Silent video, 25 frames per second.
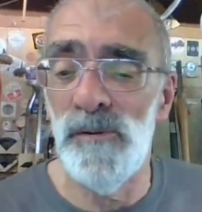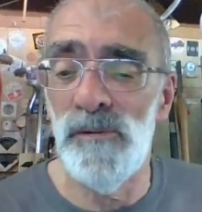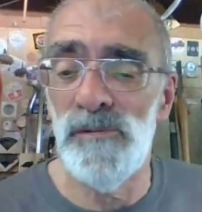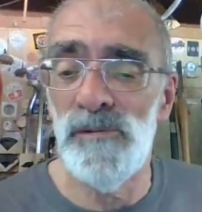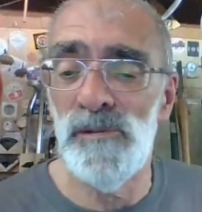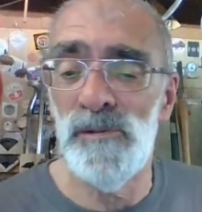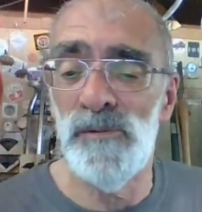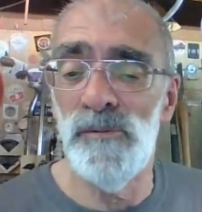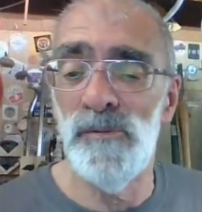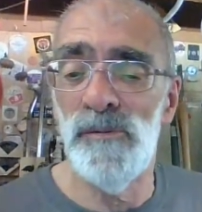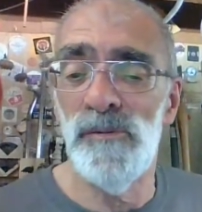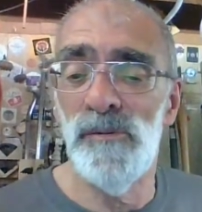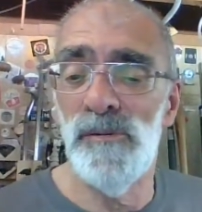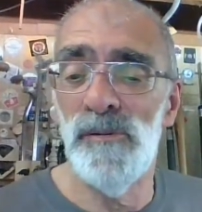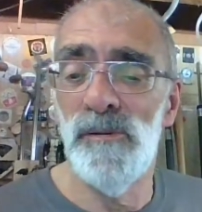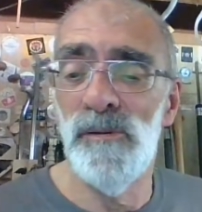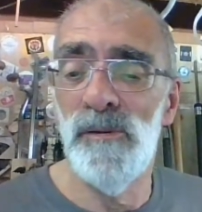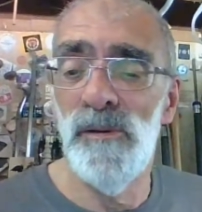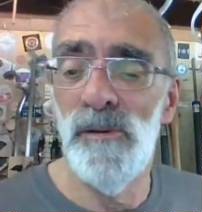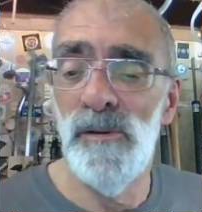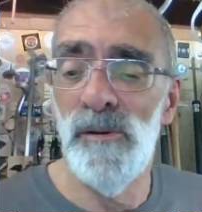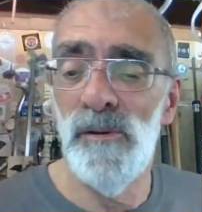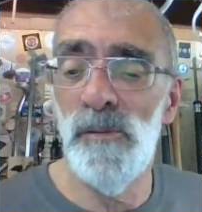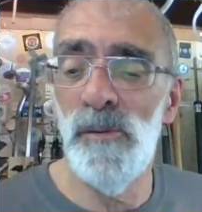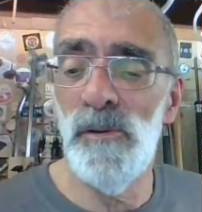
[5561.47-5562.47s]
That's good.
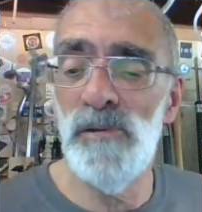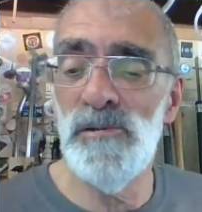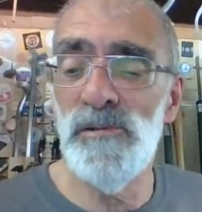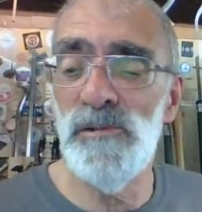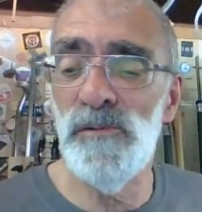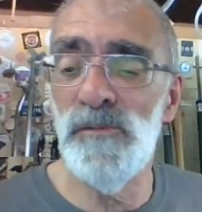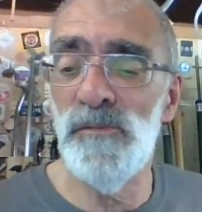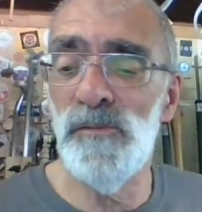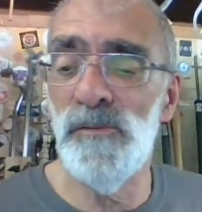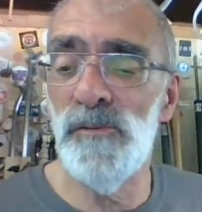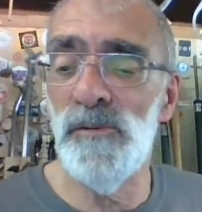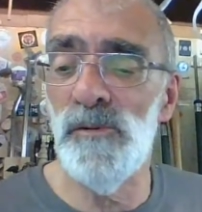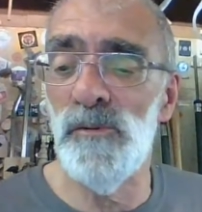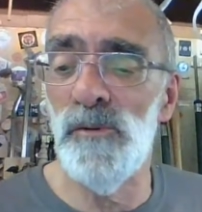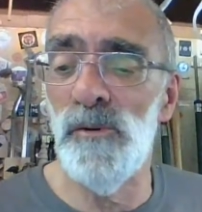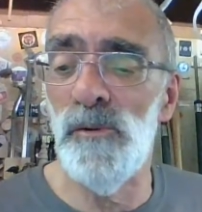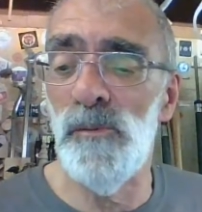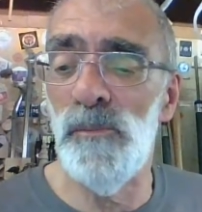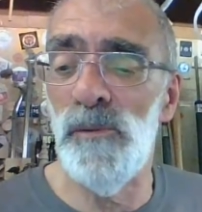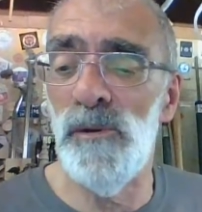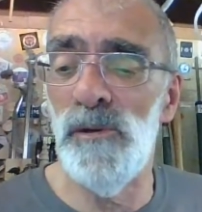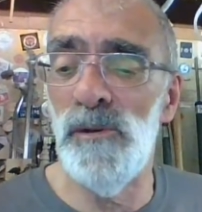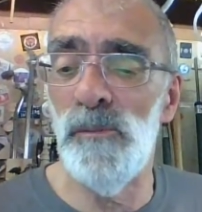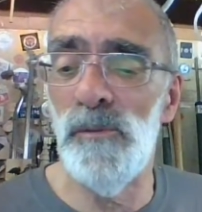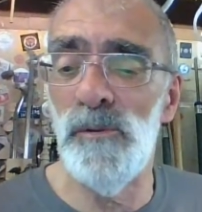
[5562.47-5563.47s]
Questions for the
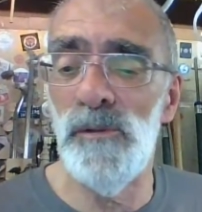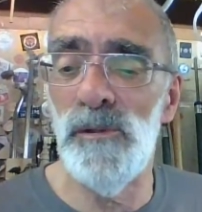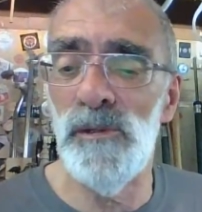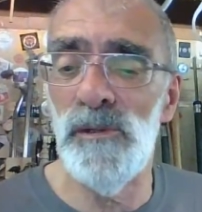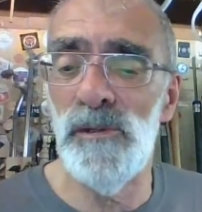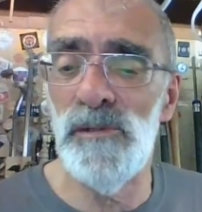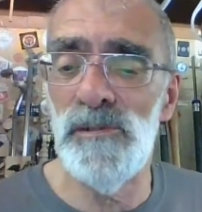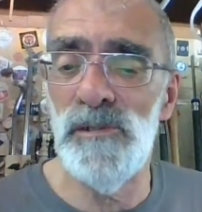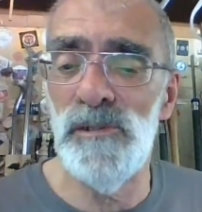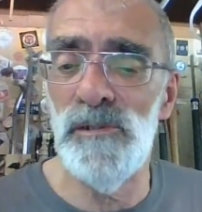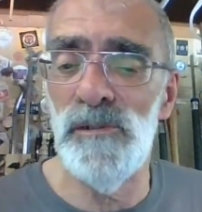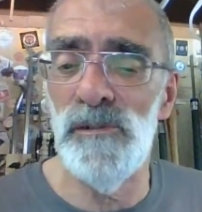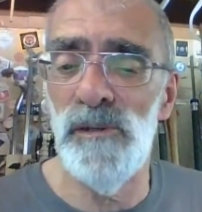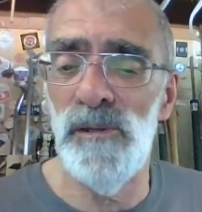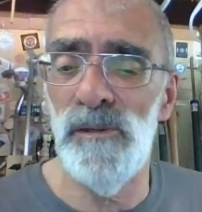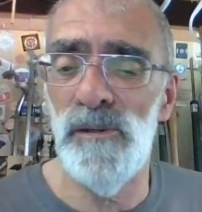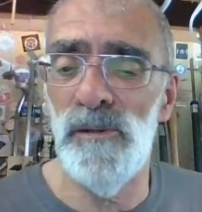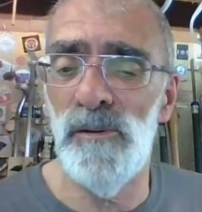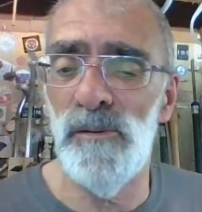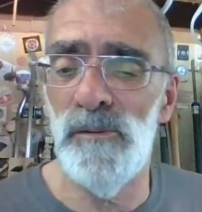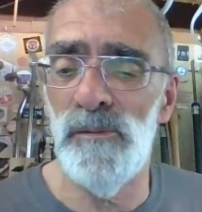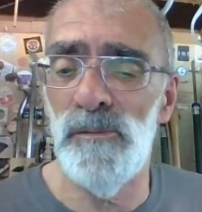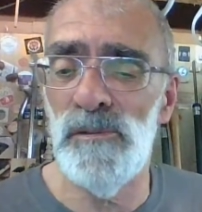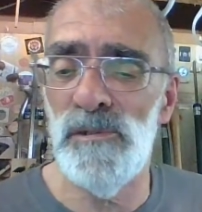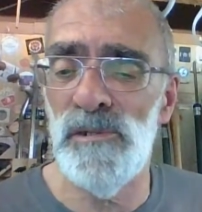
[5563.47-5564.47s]
group. Anyone cutting their
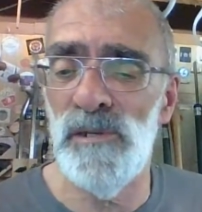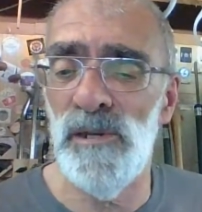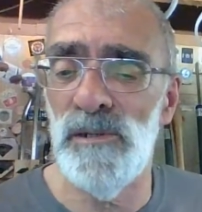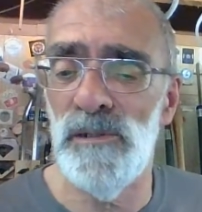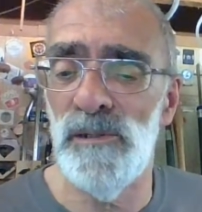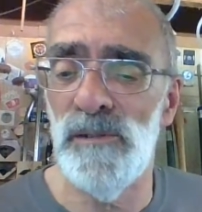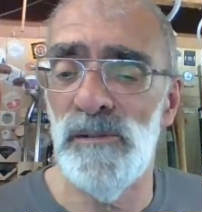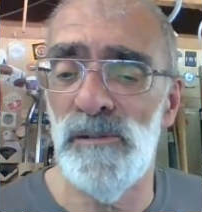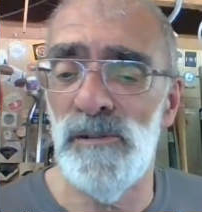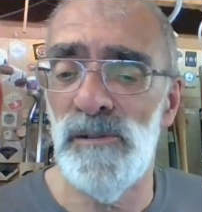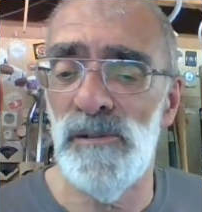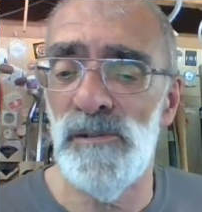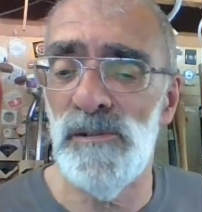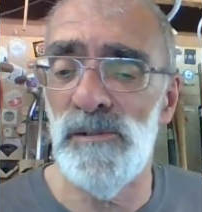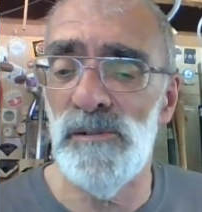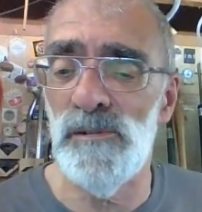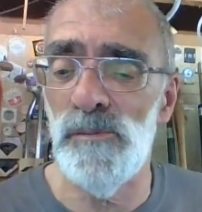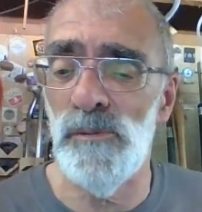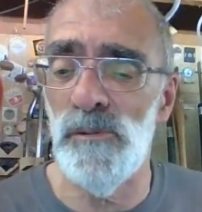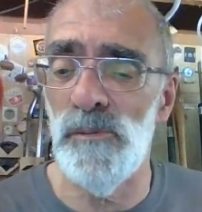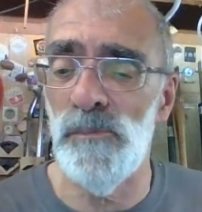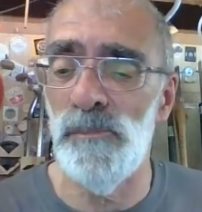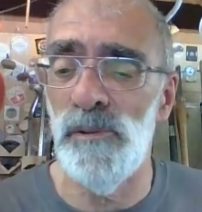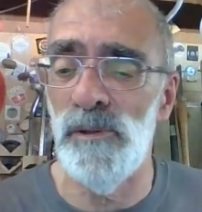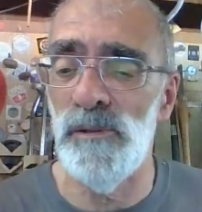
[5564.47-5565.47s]
own sanding discs
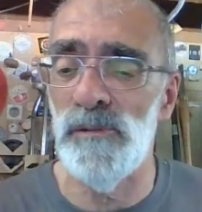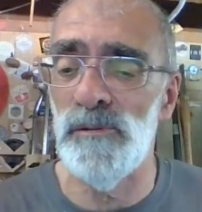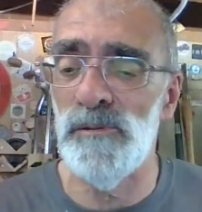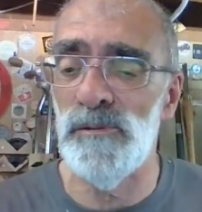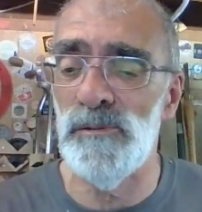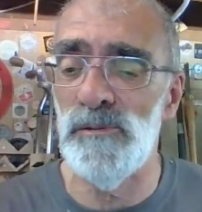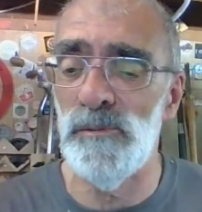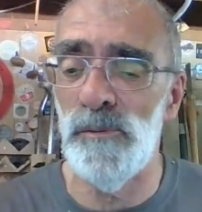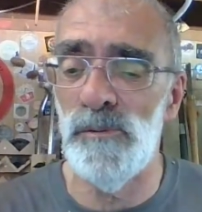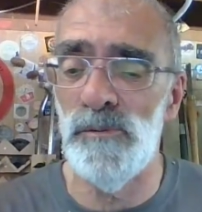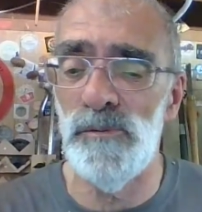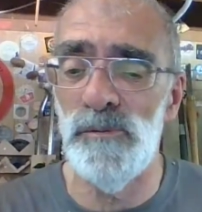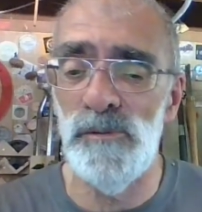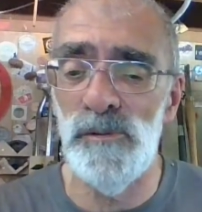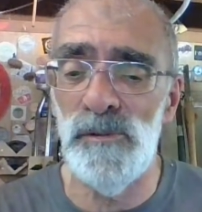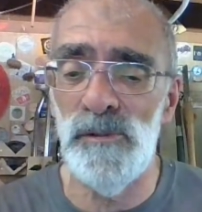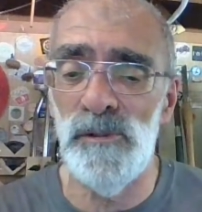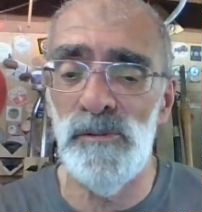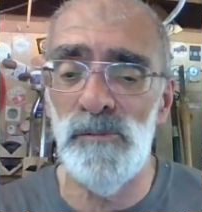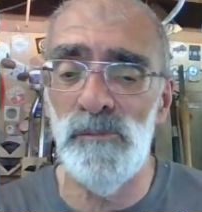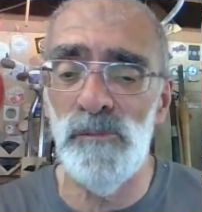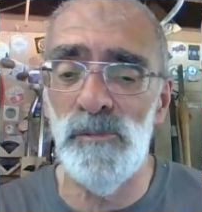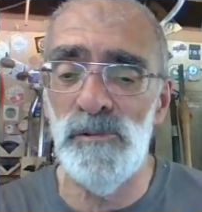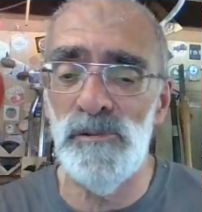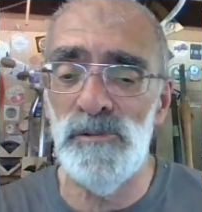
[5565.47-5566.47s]
with a punch, wondering
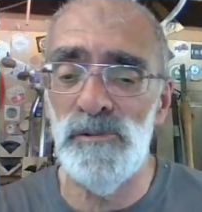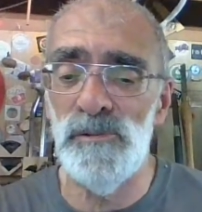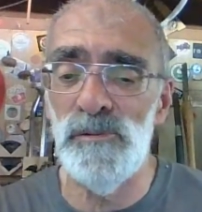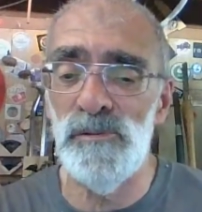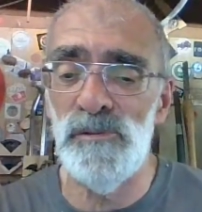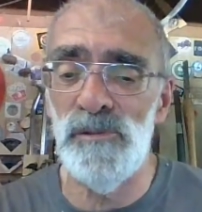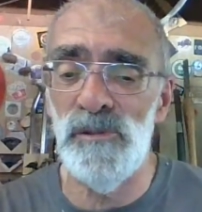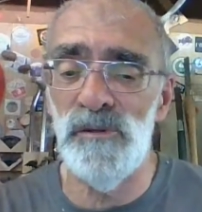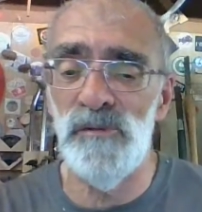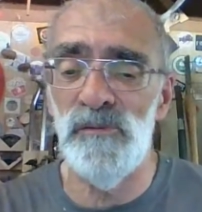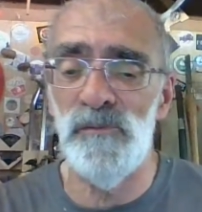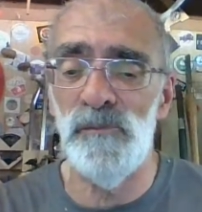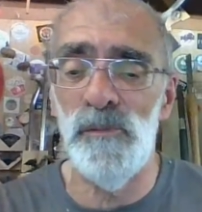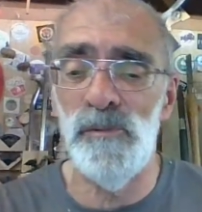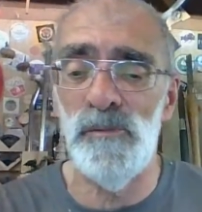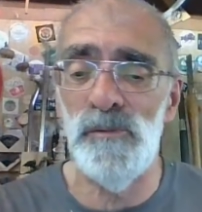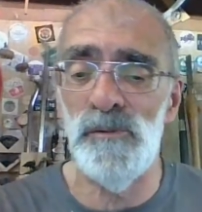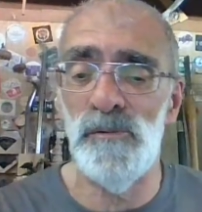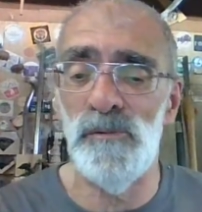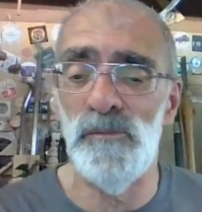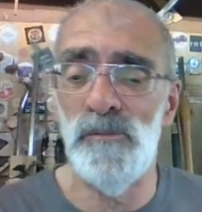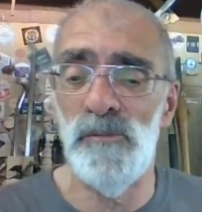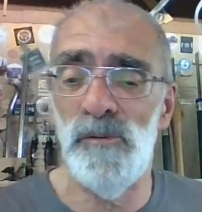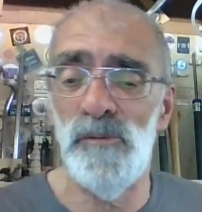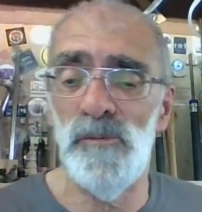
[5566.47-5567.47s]
how much you save buying
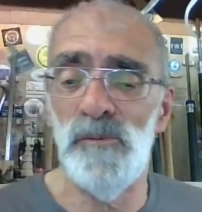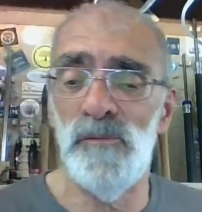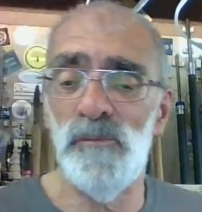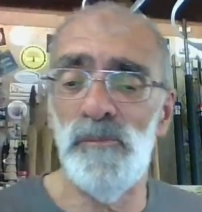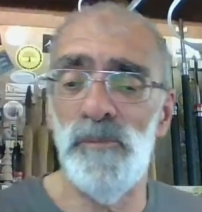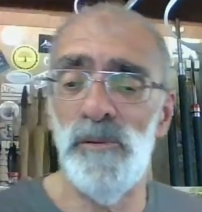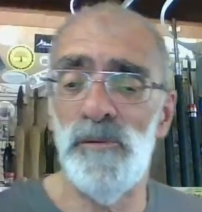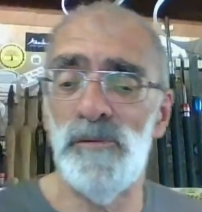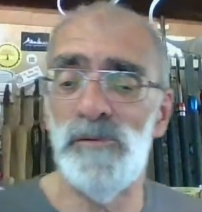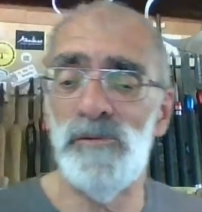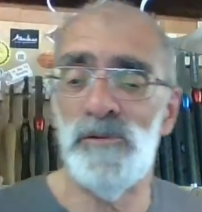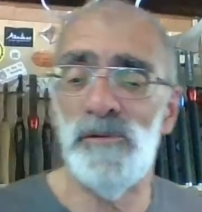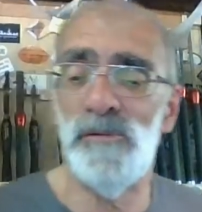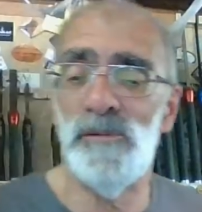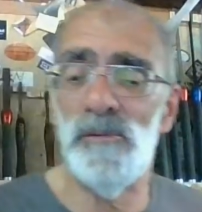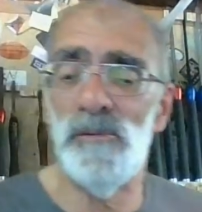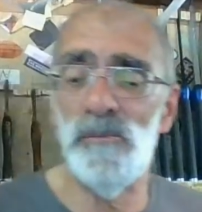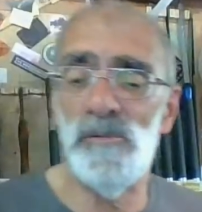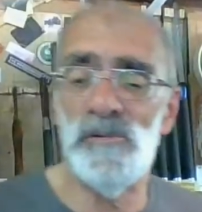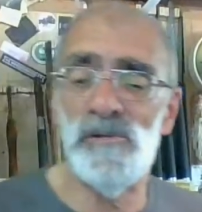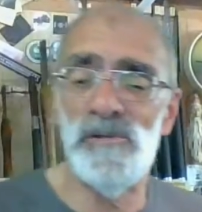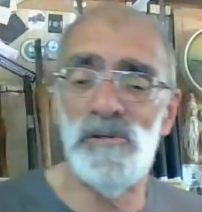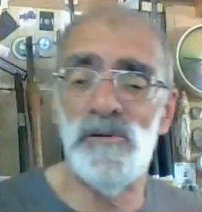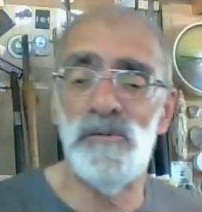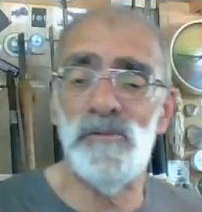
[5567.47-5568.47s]
a roll of punching them
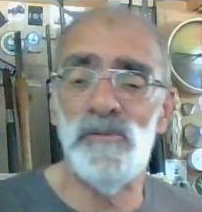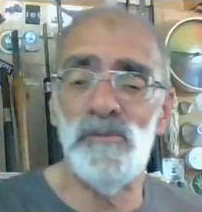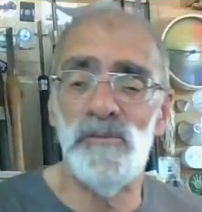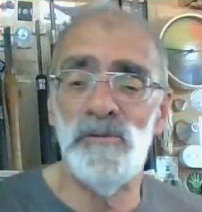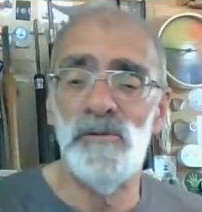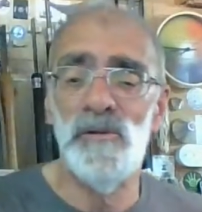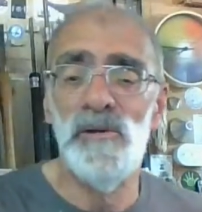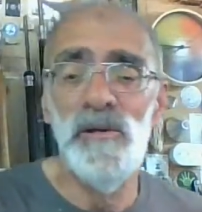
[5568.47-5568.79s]
yourself?